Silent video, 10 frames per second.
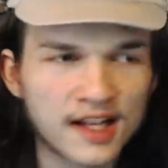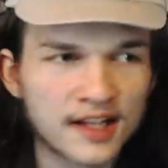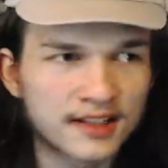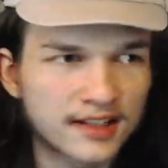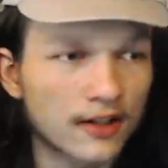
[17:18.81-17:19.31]

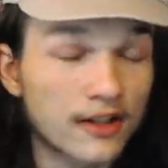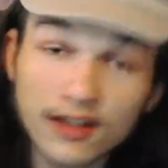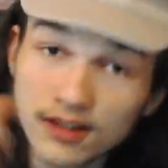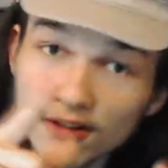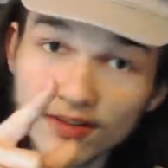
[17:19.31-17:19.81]
So you
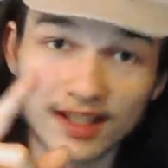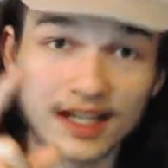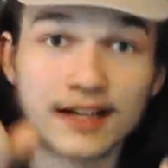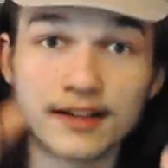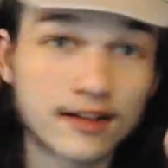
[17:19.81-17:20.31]
can do
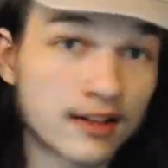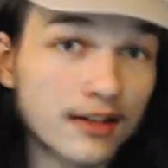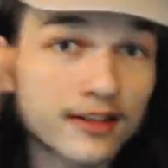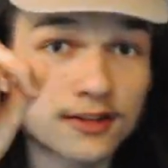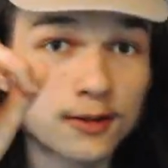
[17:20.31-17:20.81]
that. You can
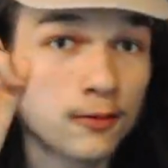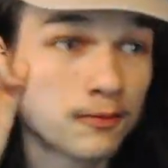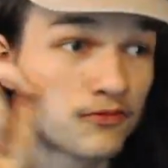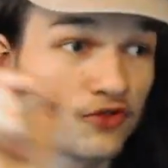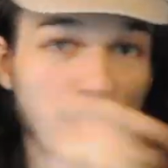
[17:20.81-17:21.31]
also
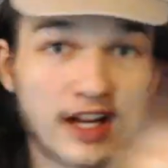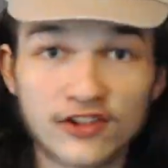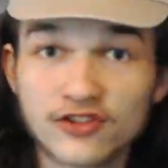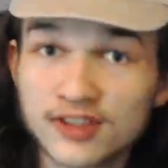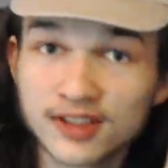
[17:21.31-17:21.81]

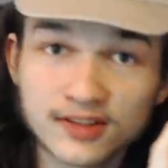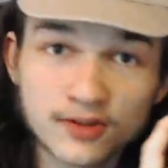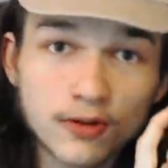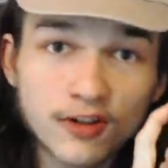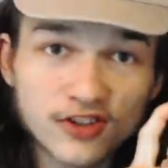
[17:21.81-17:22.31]
change the
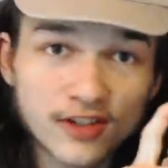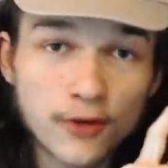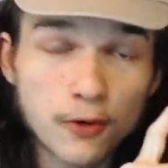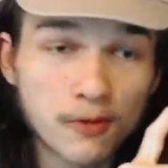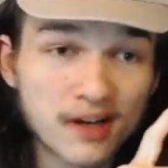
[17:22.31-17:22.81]
storage if
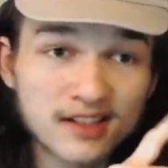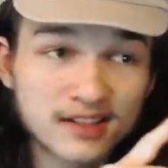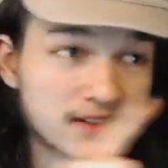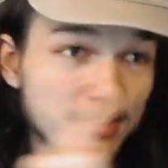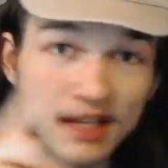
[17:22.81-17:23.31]
you want,
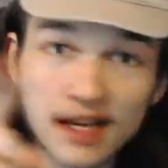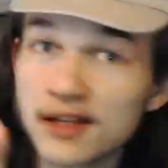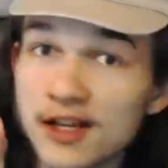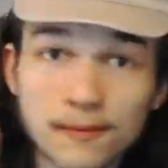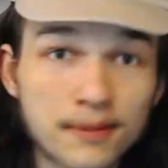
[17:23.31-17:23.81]
and
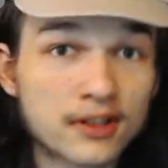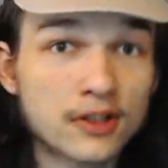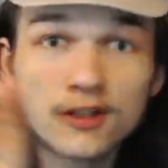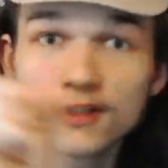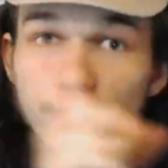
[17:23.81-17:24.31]
you can put
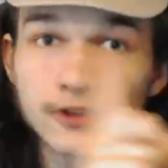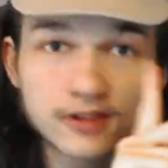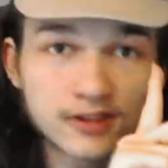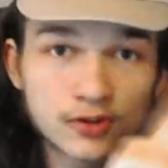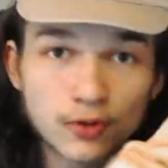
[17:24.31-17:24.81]
2
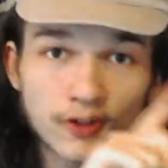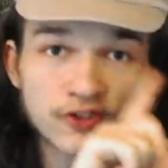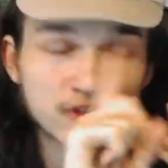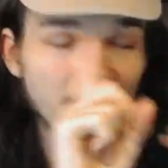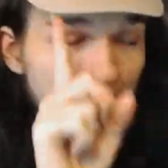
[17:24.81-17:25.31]
different
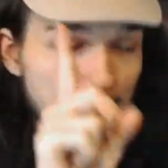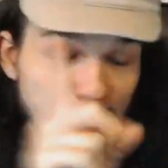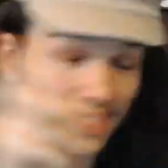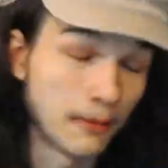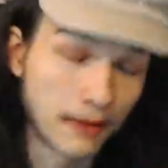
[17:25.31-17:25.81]
storage types
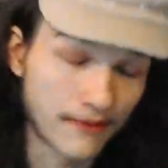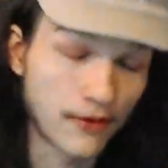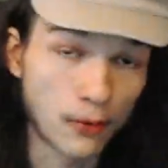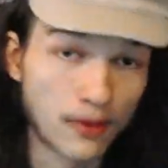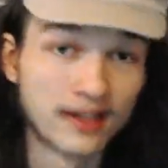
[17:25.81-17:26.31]
in it if
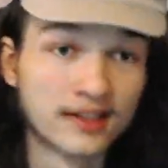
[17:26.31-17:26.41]
you want,